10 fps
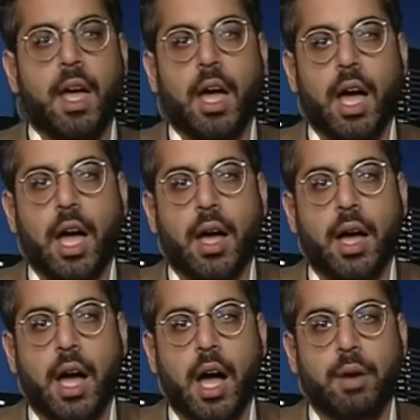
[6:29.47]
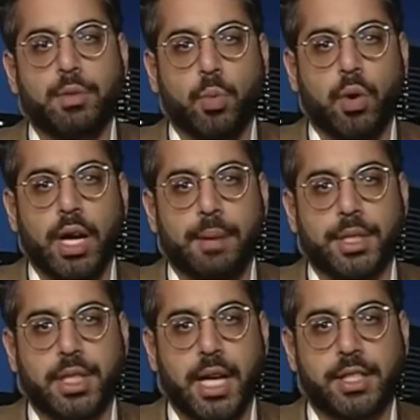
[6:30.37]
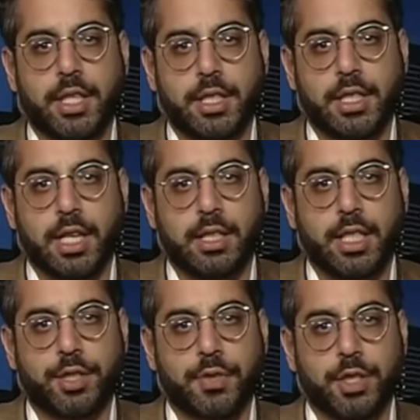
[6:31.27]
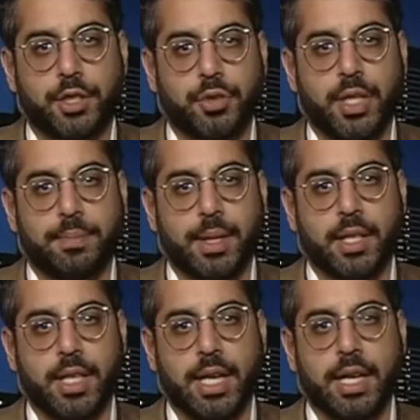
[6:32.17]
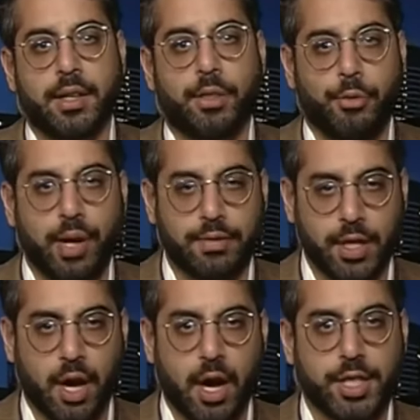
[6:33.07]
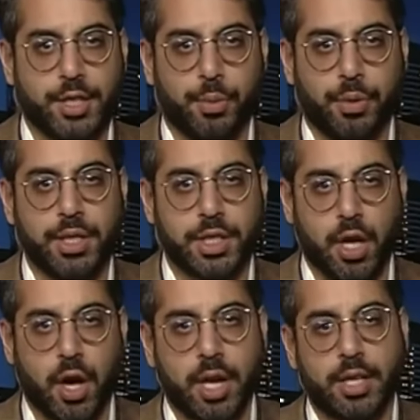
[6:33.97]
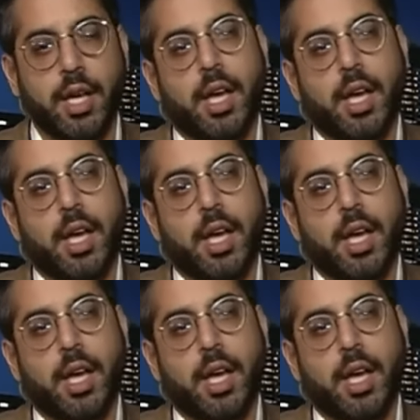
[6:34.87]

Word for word: uh, I was walking up the stairs to this little Titchfield Street building, and three of the guys that were inside